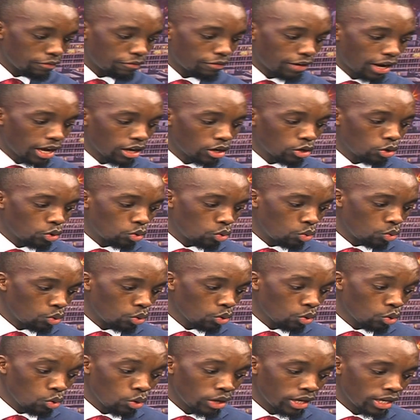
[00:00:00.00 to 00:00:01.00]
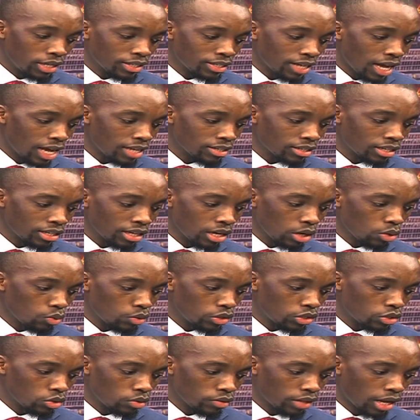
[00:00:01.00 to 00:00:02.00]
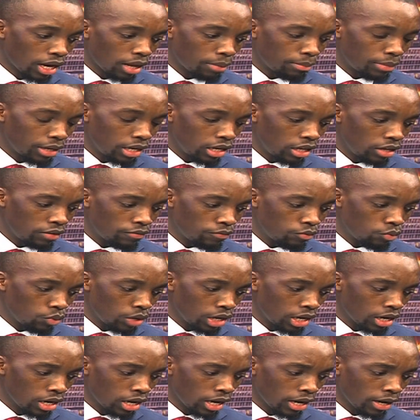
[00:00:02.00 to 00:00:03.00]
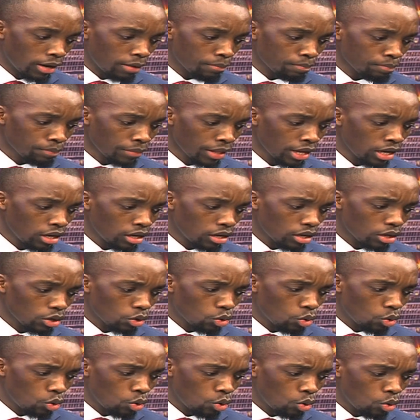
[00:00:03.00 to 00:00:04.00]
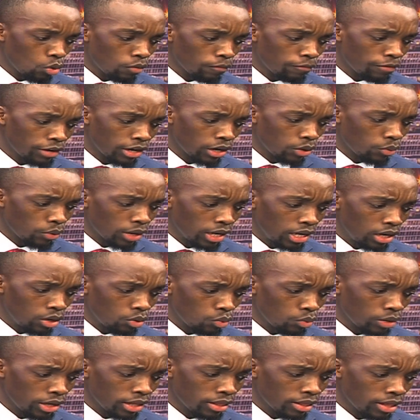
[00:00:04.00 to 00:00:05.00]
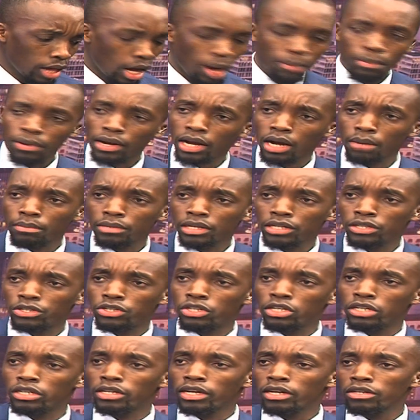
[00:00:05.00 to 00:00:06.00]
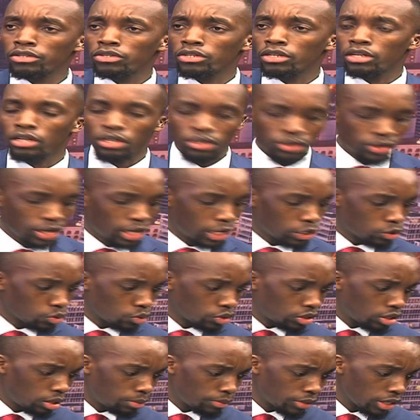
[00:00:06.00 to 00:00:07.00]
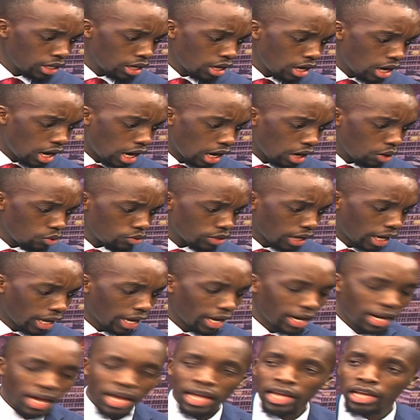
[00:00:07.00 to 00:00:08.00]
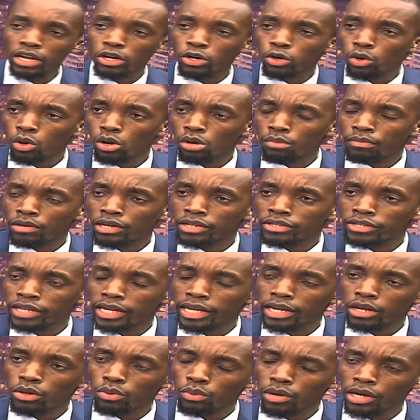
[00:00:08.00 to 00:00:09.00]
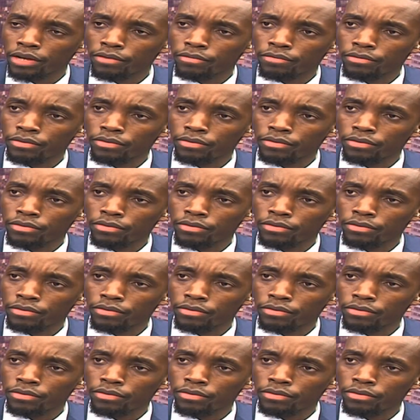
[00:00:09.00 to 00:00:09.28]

Frank Ngugi is asking a question that I believe will go very well with upcoming cheaters in relationships. And also, can I enroll my second wife?